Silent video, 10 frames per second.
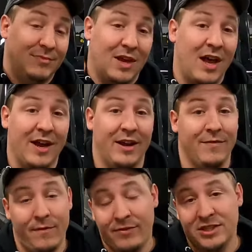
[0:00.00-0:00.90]
high
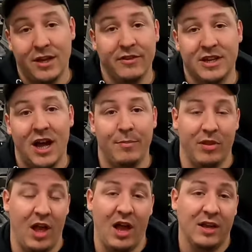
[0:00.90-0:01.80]
enough. If it's on the top
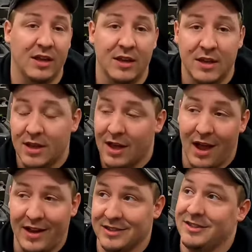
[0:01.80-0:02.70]
lock,
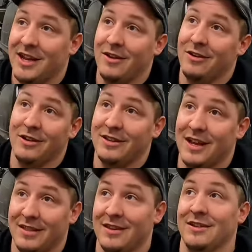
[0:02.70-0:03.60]
I can stand underneath
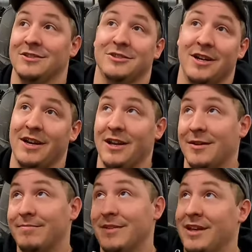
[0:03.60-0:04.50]
that thing straight
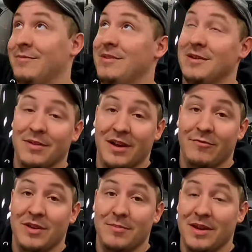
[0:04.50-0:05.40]
up. It can be
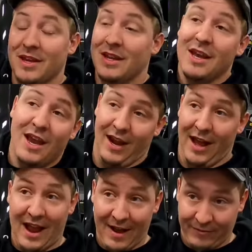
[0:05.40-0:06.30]
above me a bit, and
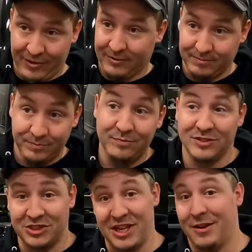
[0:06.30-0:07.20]
I have to
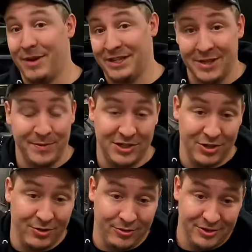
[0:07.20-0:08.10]
stand on my tippy
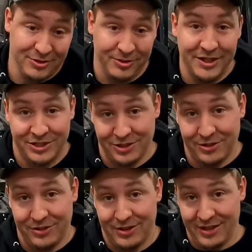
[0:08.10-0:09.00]
toes to reach
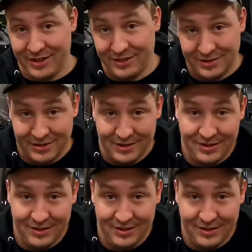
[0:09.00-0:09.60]
certain things,